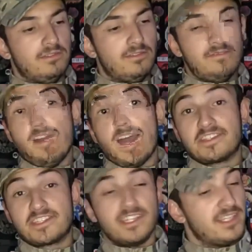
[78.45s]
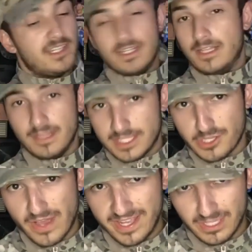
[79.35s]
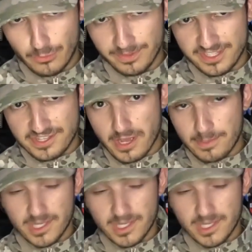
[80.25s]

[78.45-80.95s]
vest. Let's go ahead and open this up.